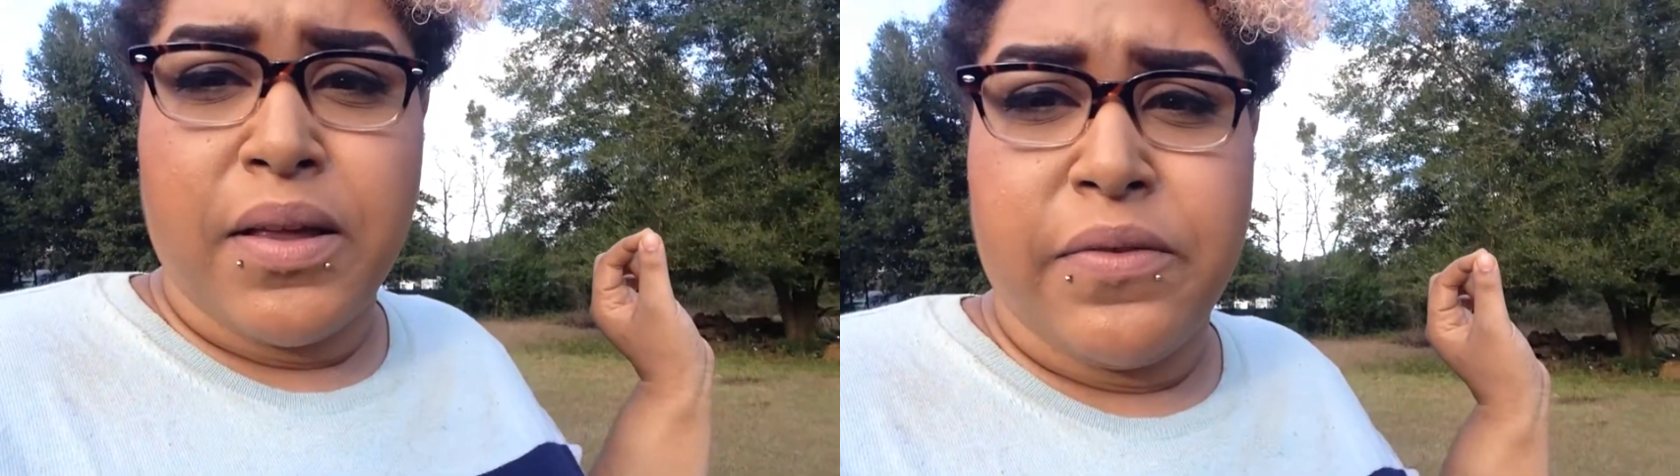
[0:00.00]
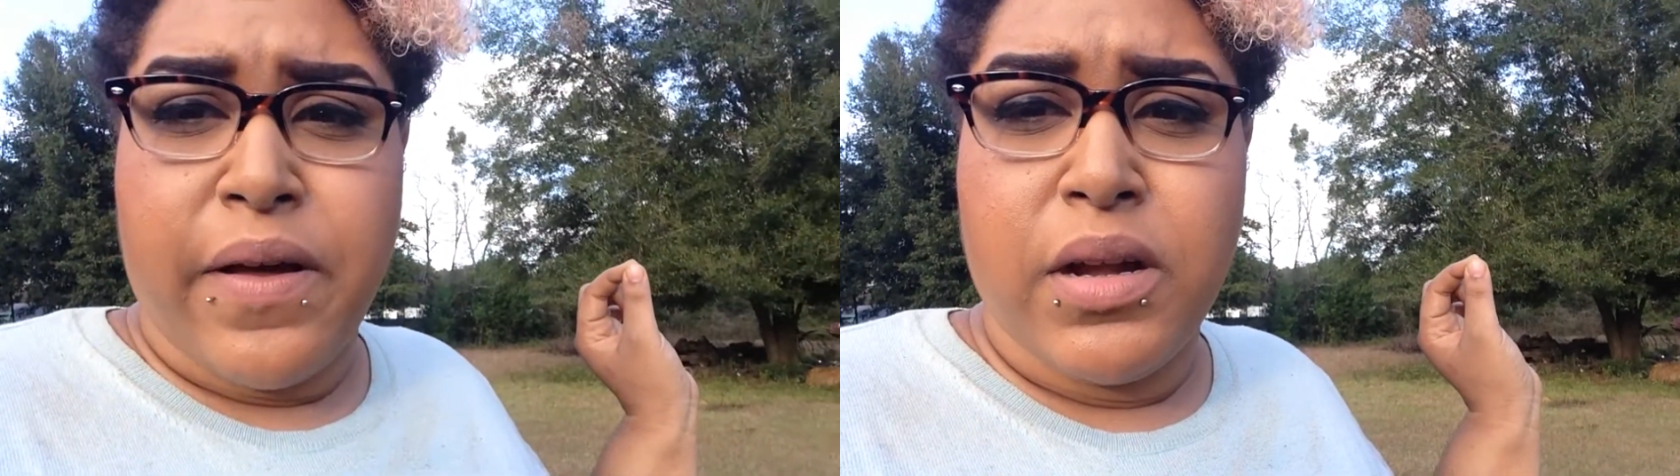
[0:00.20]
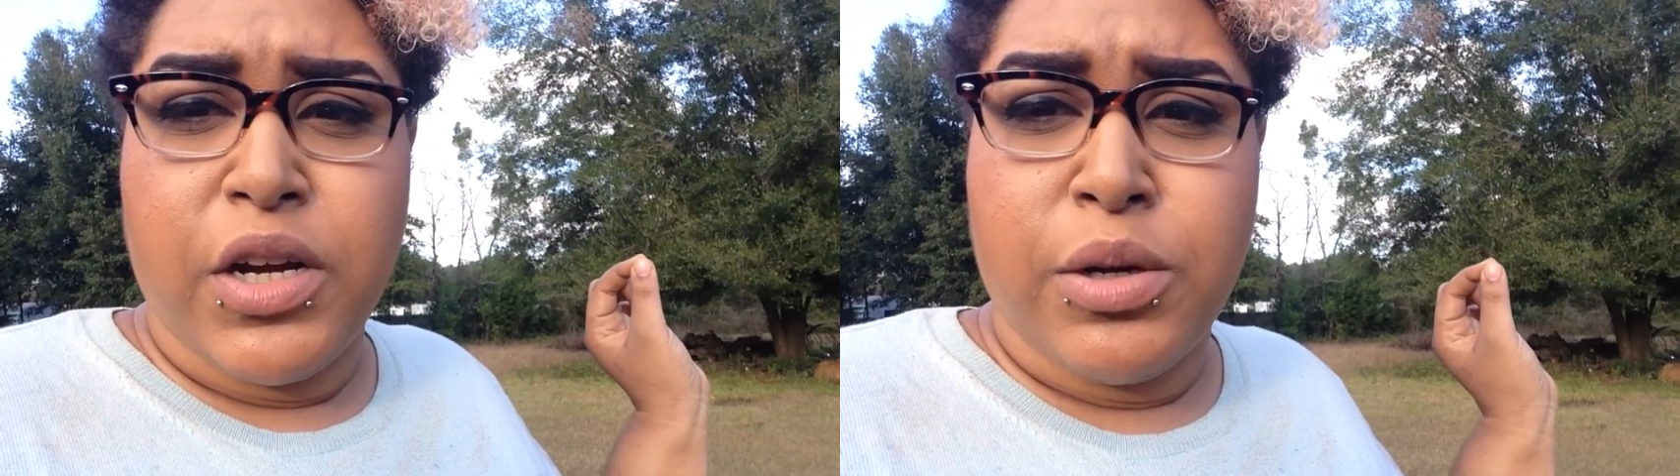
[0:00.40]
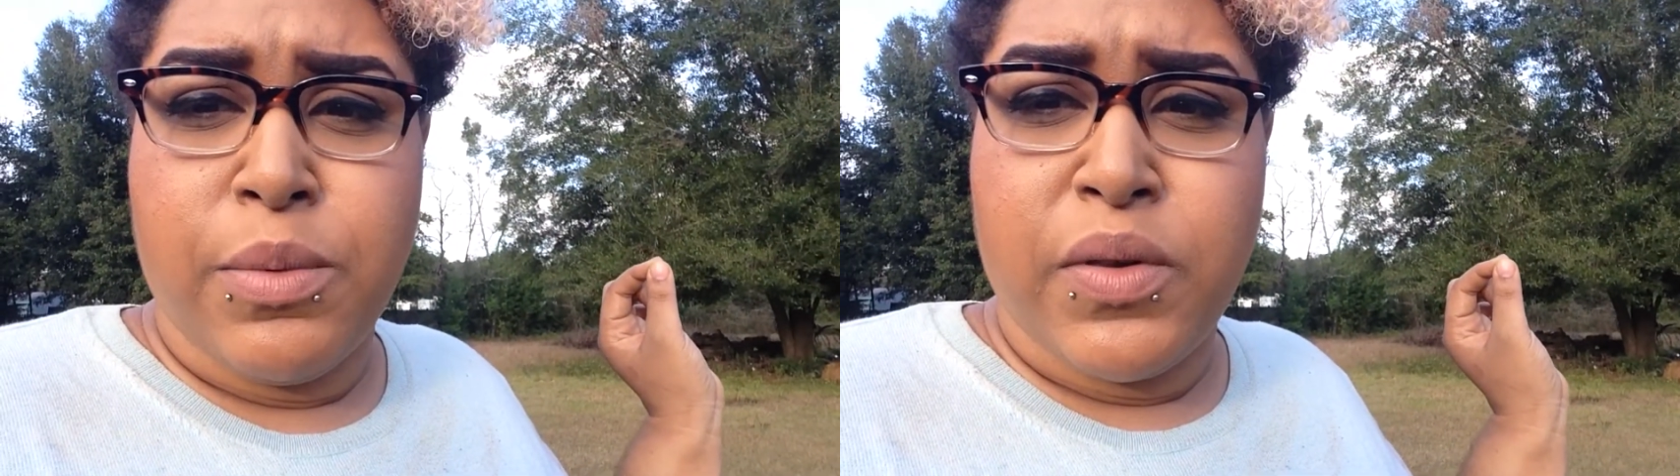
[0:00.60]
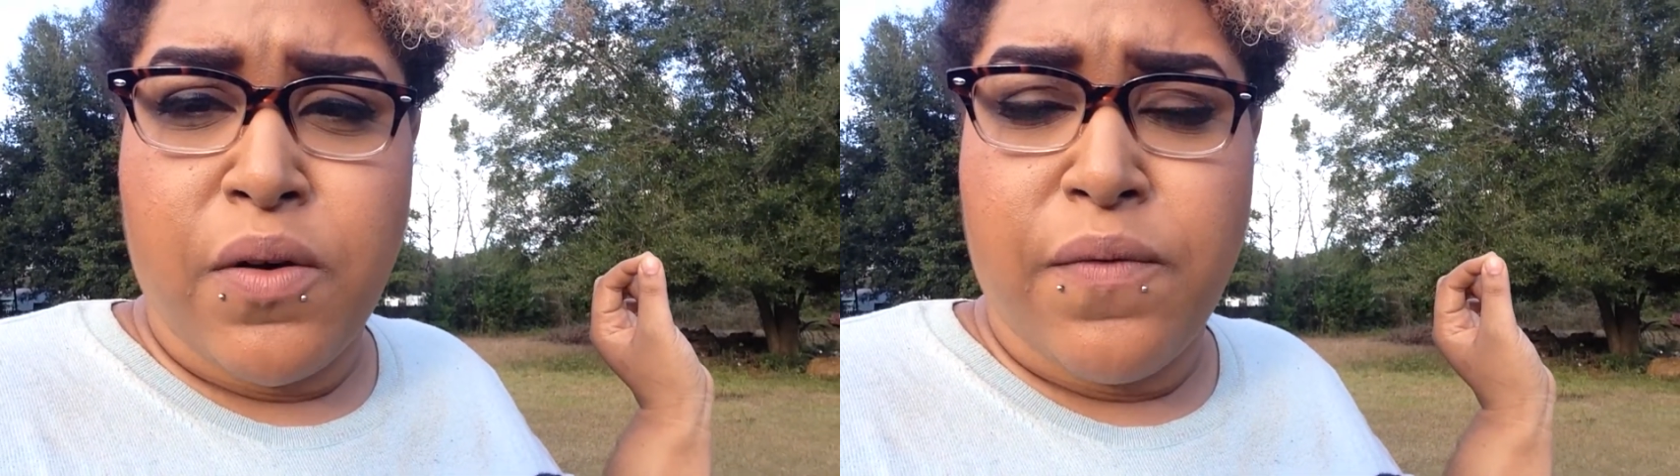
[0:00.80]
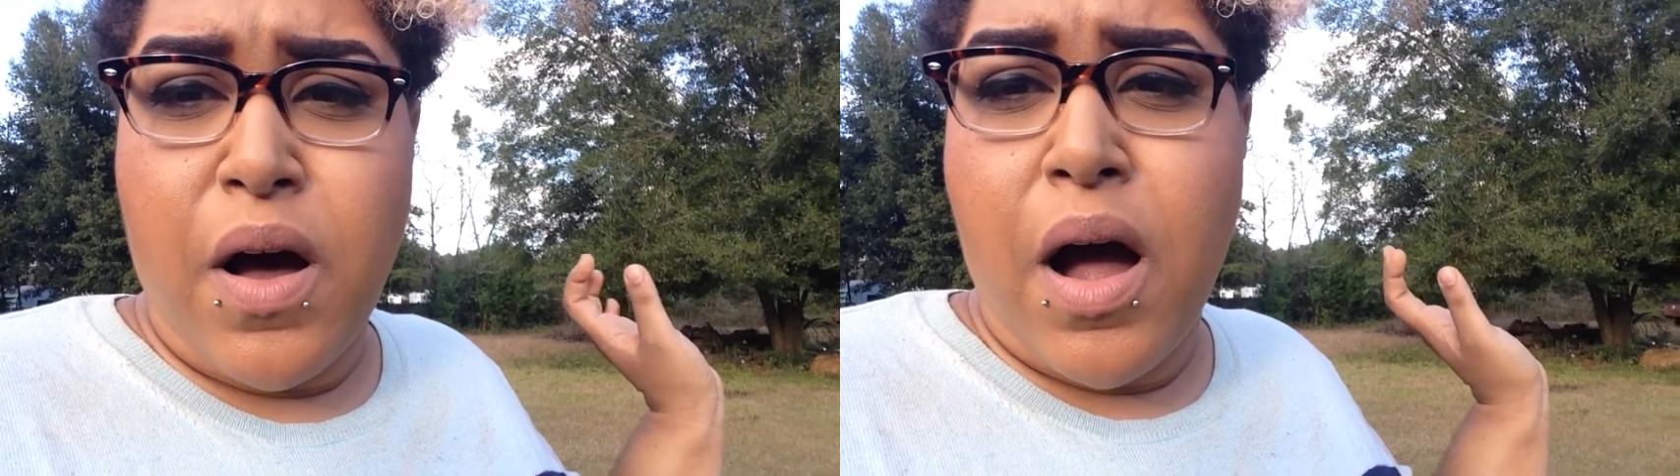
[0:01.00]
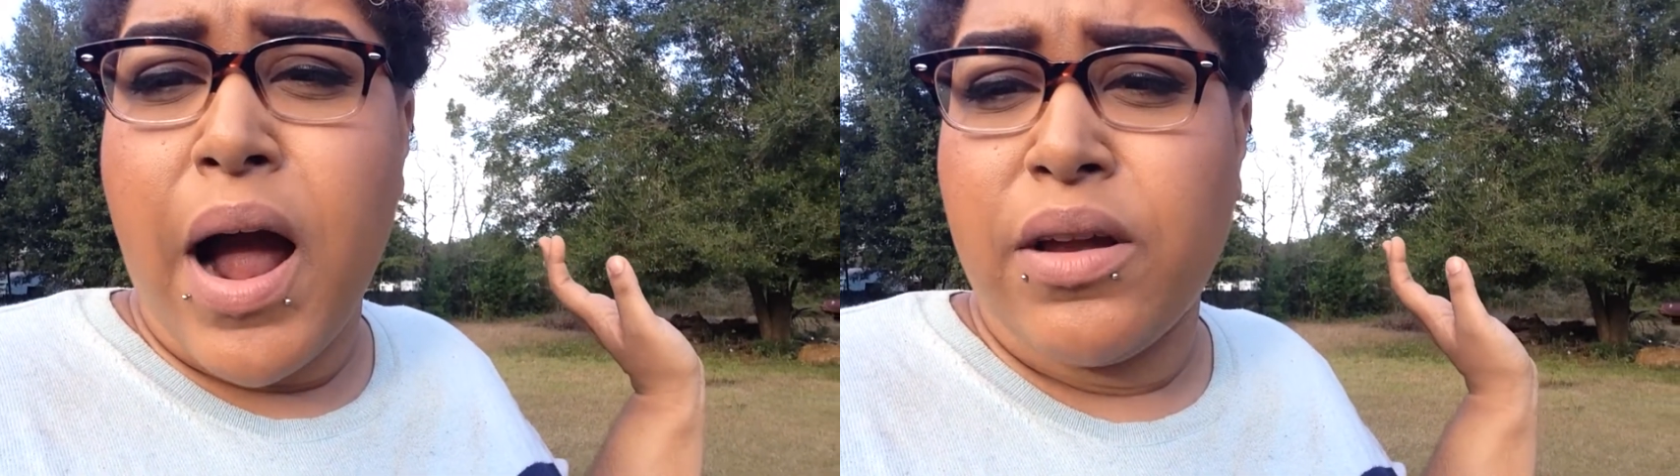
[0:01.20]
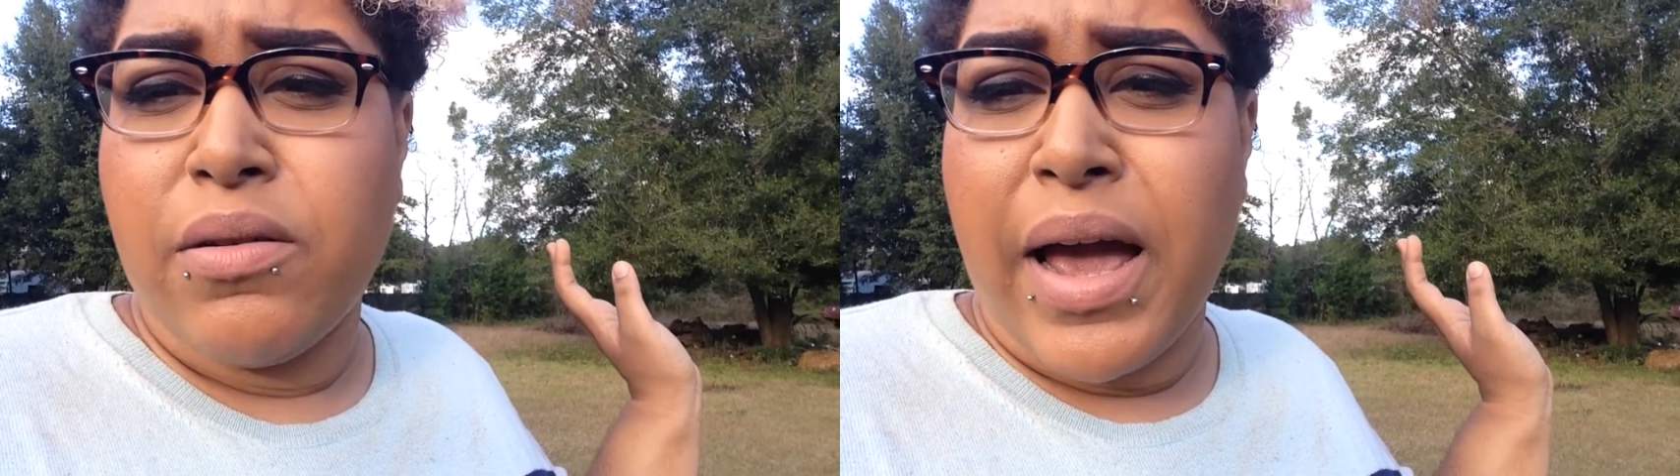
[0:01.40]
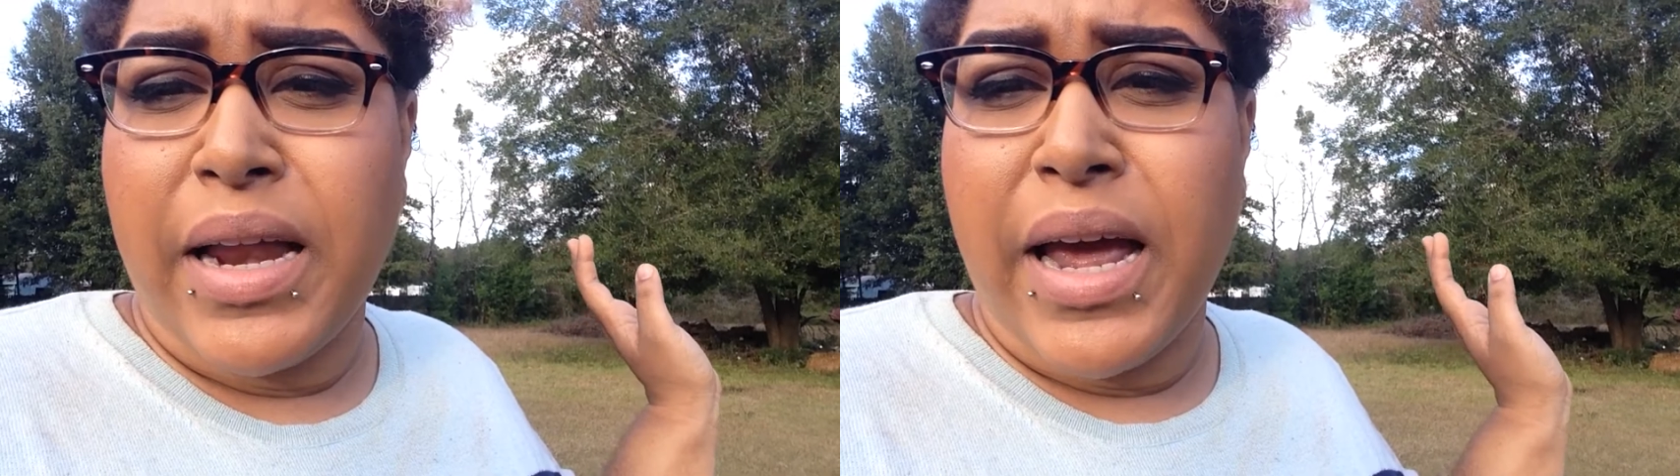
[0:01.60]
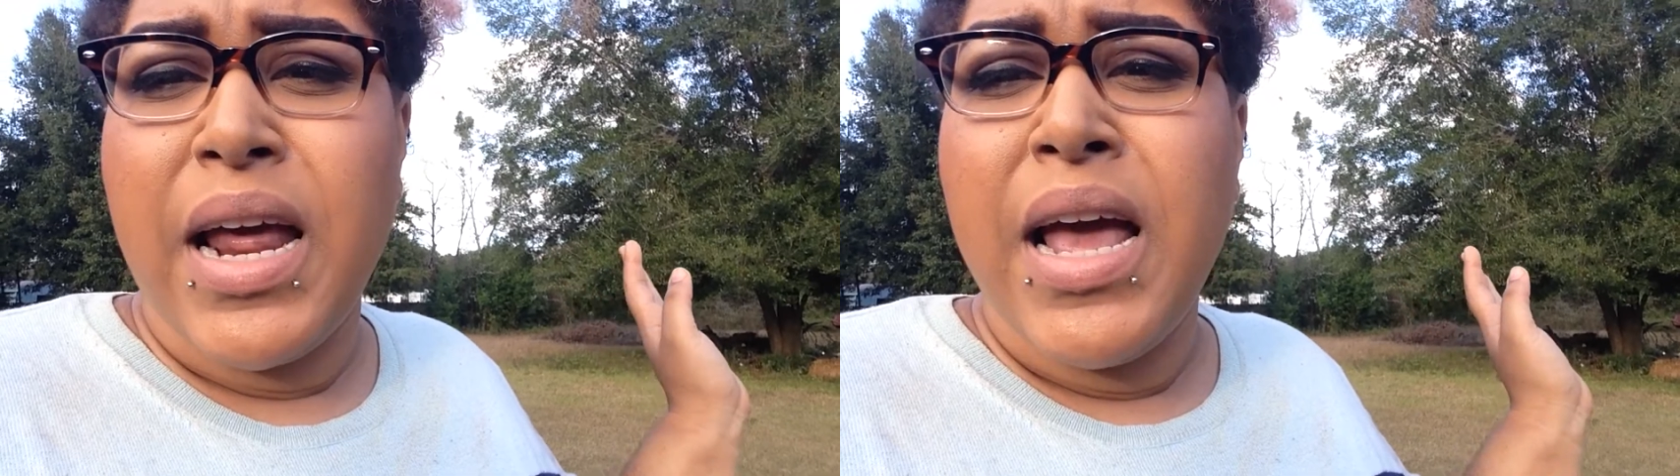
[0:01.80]
on this foundation, but so far I don't
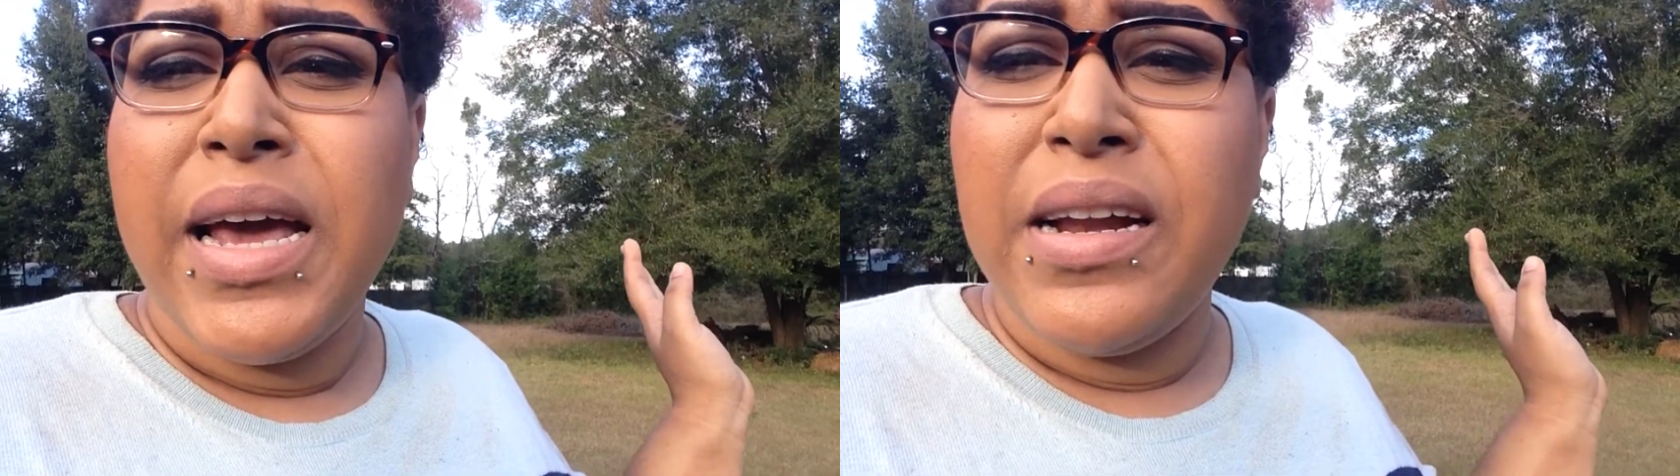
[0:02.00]
hate it.